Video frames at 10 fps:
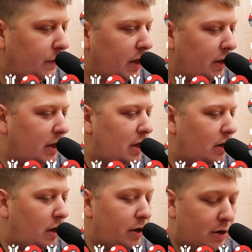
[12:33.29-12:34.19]
And
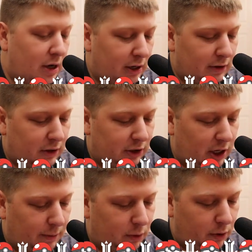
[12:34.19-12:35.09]
again, a nick in this
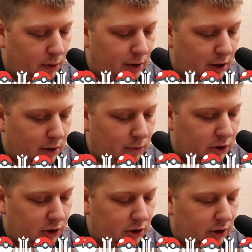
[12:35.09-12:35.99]
top corner right here,
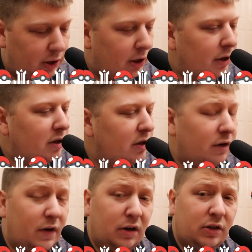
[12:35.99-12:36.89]
which is,
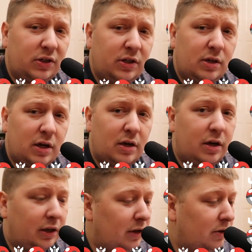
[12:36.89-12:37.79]
they're very consistent at
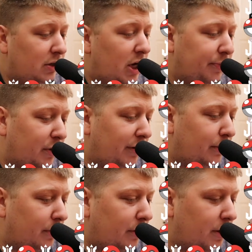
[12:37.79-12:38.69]
nicking the top right
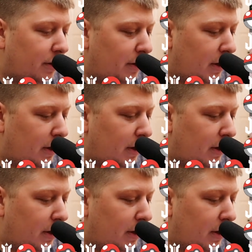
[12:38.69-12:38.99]
corner, huh?